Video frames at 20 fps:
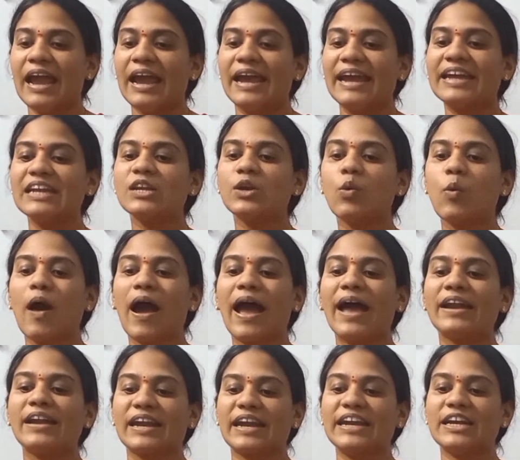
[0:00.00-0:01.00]

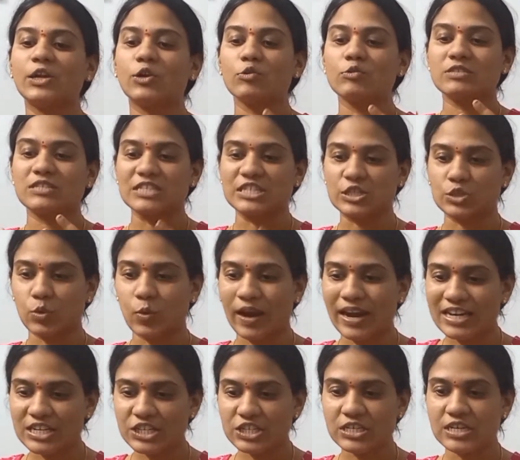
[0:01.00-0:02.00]
inquire into
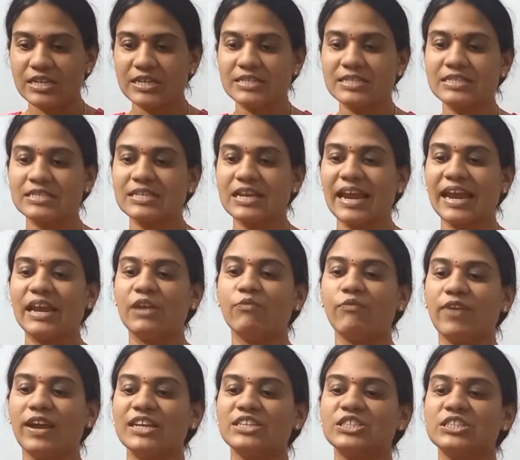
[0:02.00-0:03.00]
situations
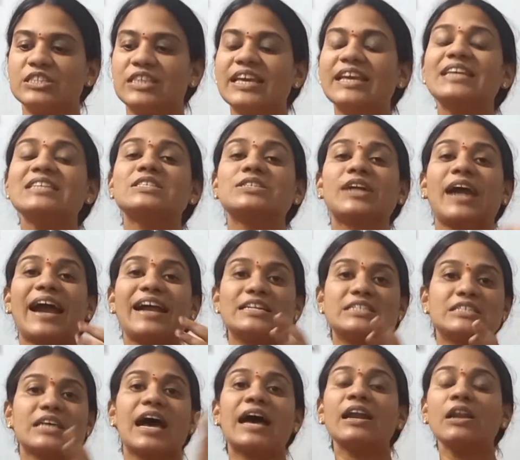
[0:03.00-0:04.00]
in which these
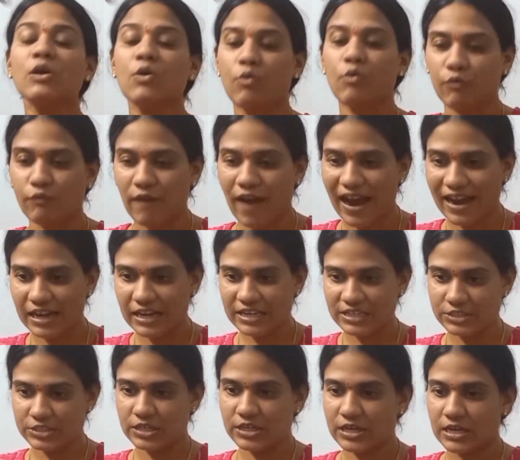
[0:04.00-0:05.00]
rights are
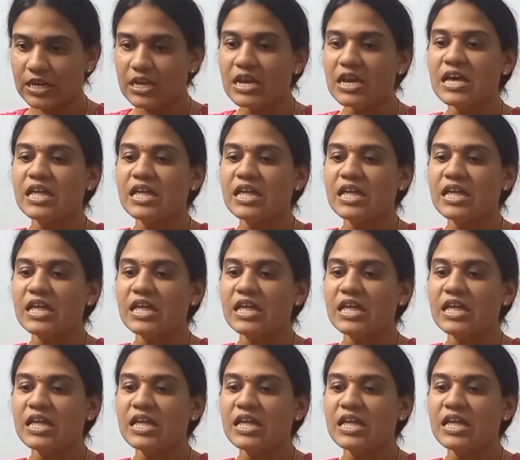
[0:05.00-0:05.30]
violated.